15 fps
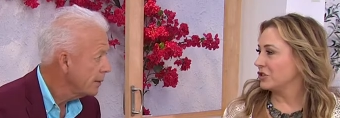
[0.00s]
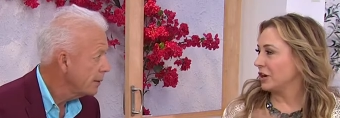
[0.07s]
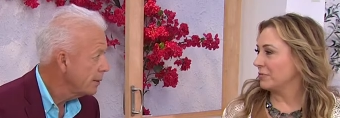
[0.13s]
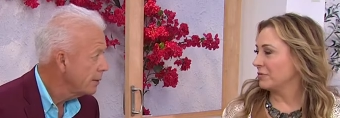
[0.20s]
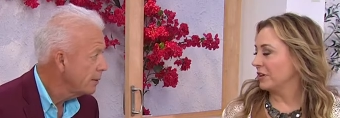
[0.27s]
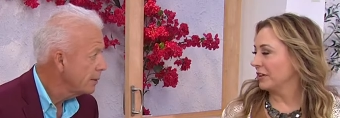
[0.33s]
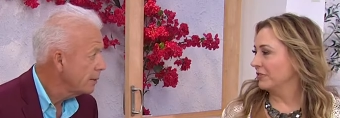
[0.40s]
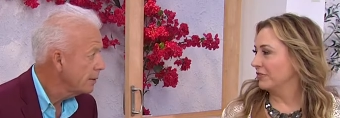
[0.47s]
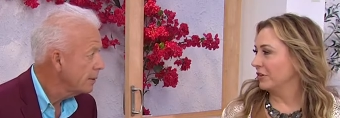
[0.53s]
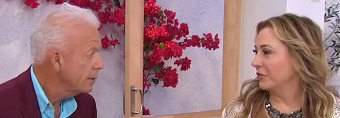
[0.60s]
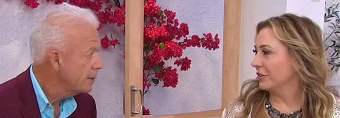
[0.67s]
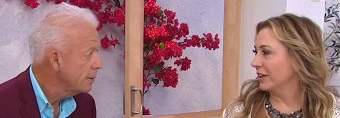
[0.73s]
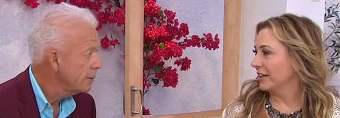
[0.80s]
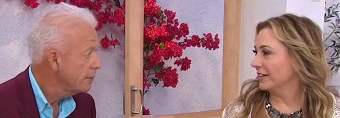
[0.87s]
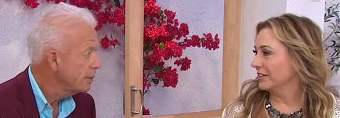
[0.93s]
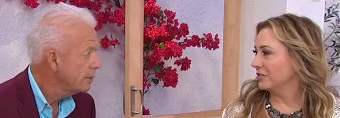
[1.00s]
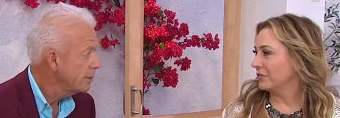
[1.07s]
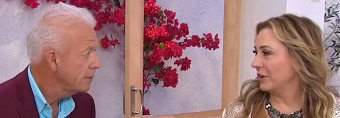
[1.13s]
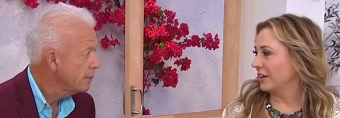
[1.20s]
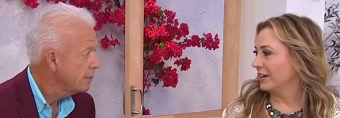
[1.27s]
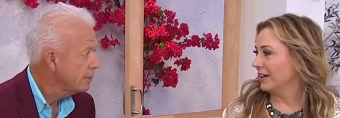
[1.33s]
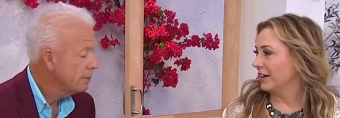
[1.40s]
Speaker 1: jumped on the phone to get this
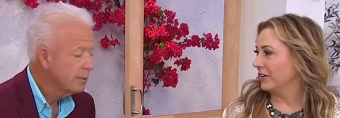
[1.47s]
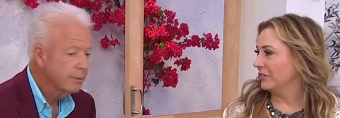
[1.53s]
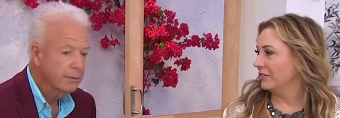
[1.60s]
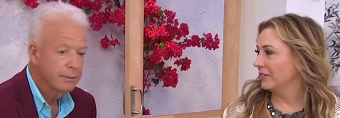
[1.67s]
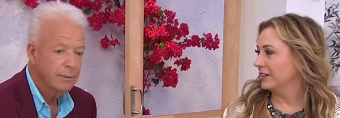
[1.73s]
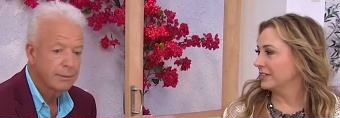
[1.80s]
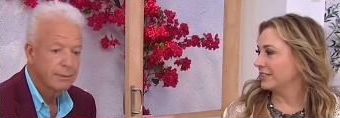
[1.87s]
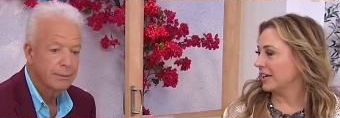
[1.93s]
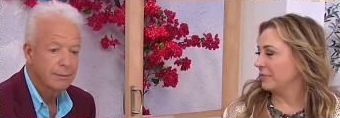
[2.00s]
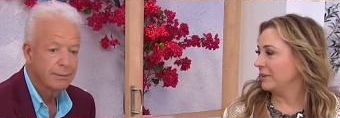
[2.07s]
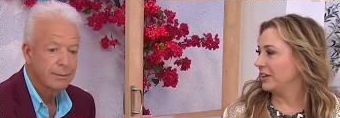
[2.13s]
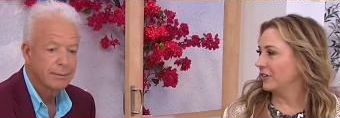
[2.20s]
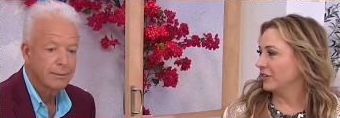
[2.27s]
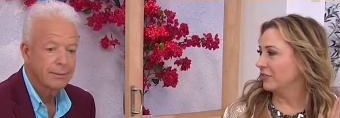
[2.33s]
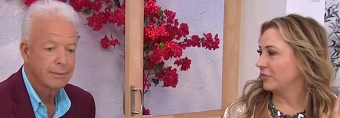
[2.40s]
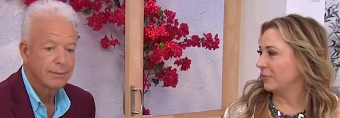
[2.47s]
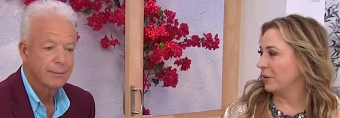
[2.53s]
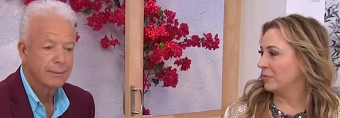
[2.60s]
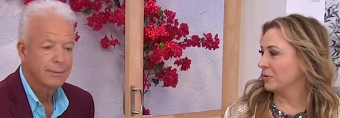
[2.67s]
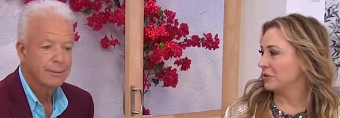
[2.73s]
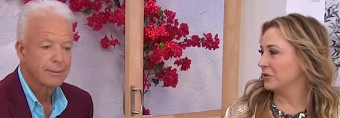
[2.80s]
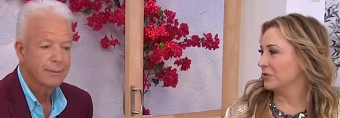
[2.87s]
right now because I'm hearing from my
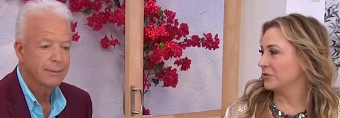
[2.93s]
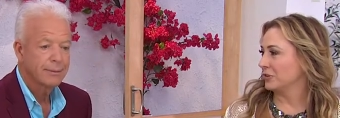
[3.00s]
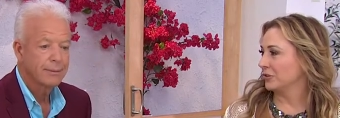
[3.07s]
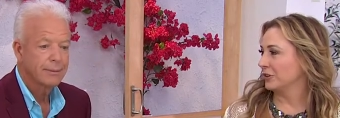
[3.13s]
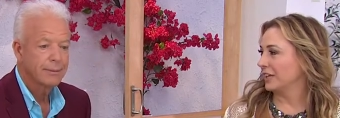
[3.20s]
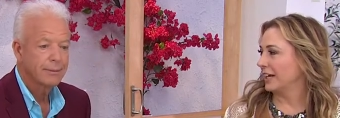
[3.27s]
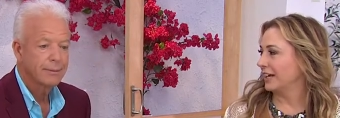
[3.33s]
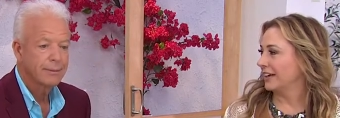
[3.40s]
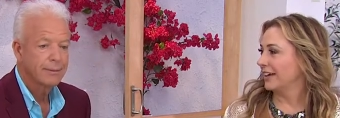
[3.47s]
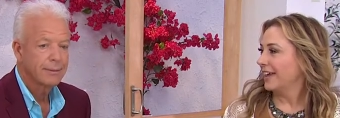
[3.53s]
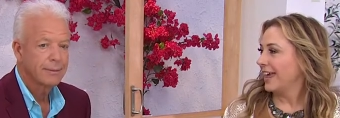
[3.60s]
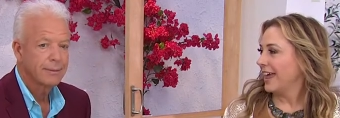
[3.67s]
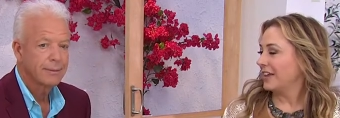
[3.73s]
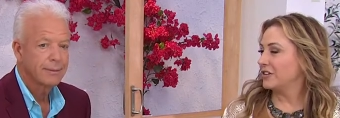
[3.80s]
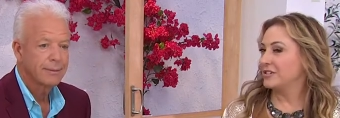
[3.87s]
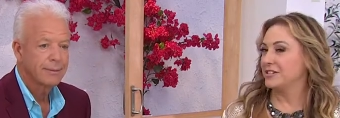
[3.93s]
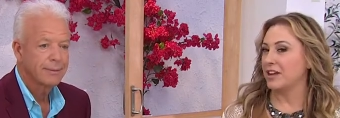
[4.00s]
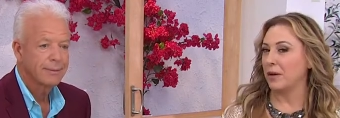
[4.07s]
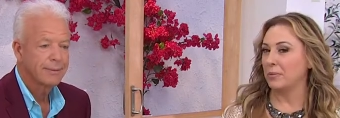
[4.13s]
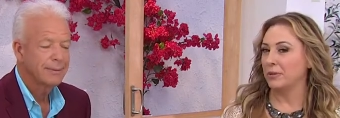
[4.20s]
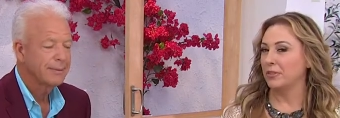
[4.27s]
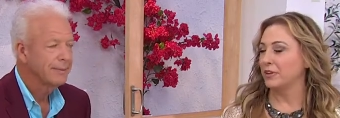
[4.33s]
producer like
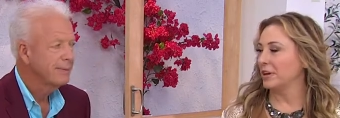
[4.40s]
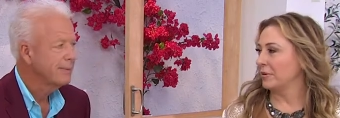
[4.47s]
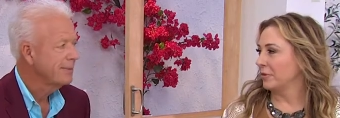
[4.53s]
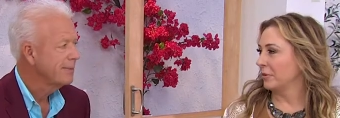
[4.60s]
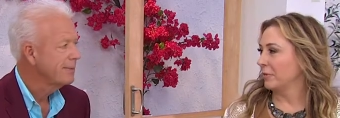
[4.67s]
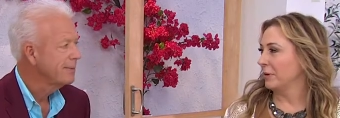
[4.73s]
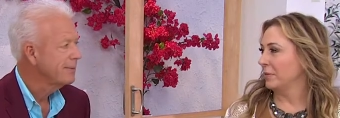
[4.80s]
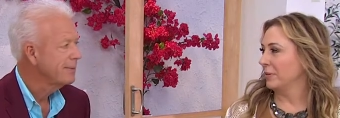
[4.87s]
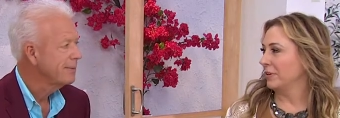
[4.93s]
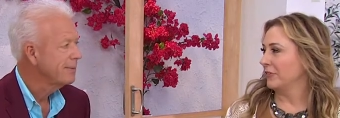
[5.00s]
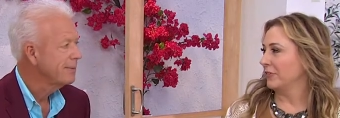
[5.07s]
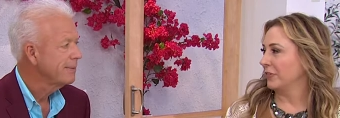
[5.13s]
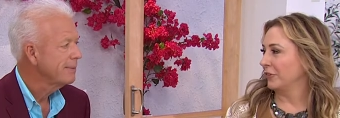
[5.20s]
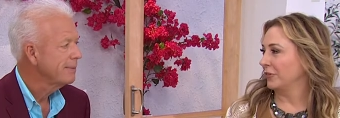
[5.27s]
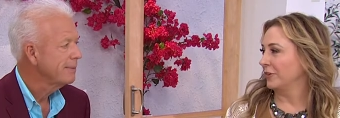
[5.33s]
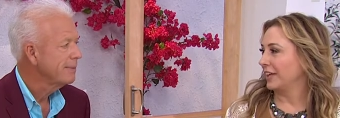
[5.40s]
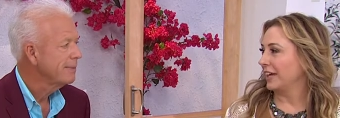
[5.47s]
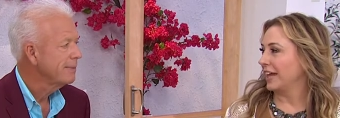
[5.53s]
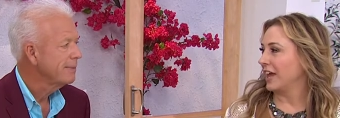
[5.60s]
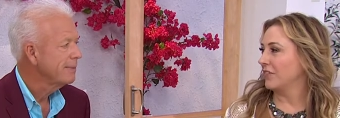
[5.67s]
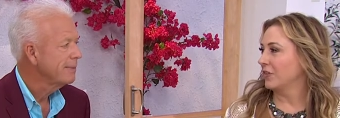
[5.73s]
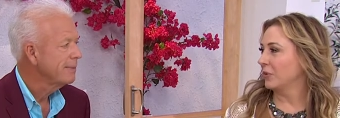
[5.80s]
double the number of people on the phone. Like
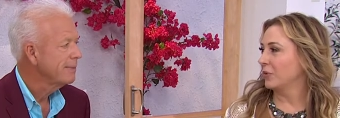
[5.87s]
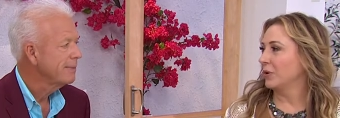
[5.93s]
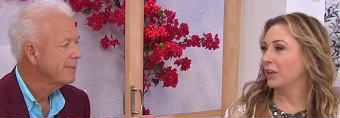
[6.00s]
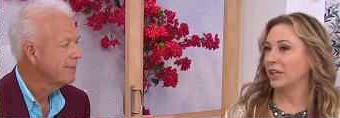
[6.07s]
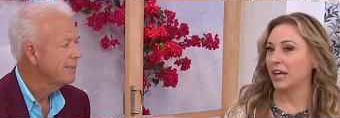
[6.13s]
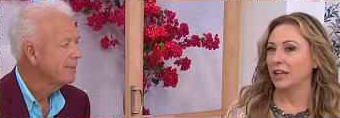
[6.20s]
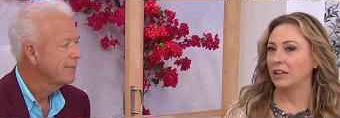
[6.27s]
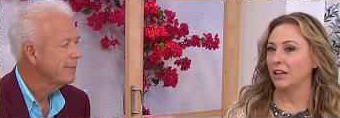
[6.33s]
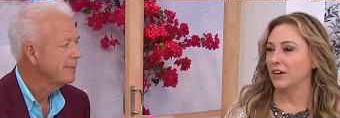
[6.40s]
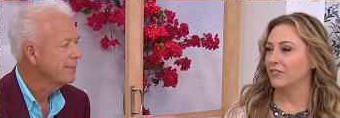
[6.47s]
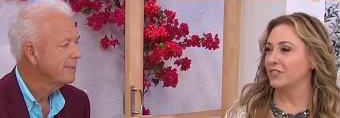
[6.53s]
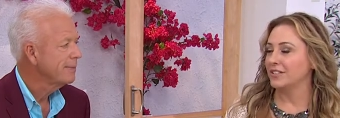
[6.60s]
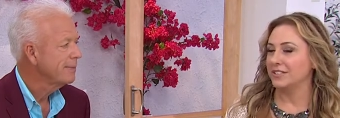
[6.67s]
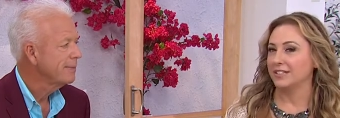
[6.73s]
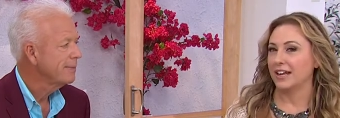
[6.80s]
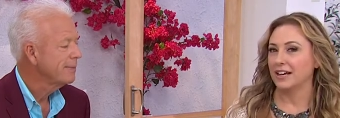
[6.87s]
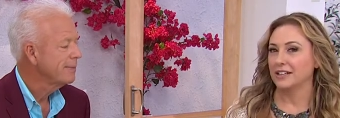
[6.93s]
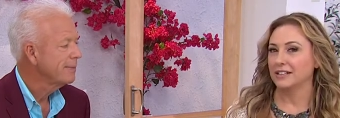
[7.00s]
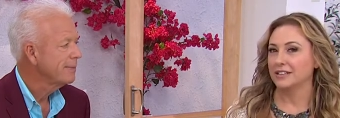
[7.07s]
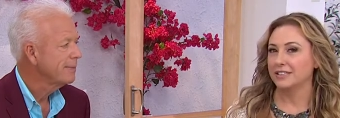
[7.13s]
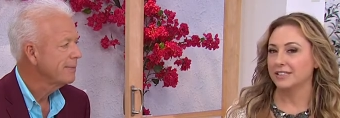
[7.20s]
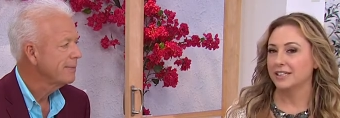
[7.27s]
everyone like loved this
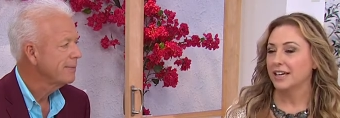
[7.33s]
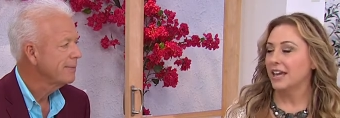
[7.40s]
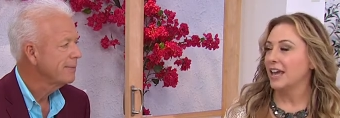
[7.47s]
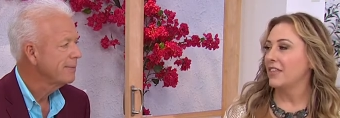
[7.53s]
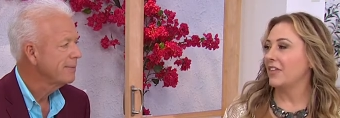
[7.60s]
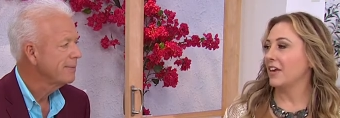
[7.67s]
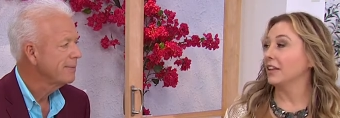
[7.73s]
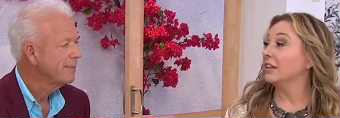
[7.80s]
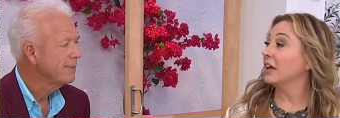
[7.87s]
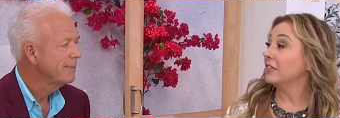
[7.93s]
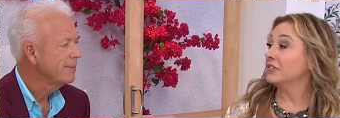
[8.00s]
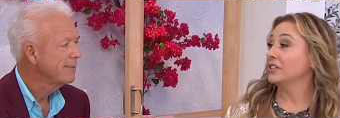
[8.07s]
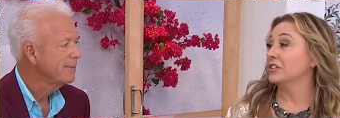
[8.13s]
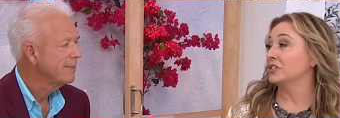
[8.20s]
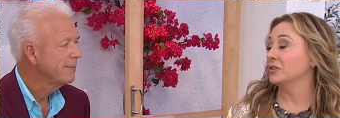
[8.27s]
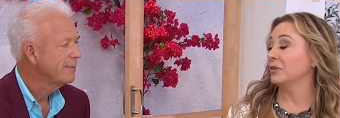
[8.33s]
necklace. They loved it at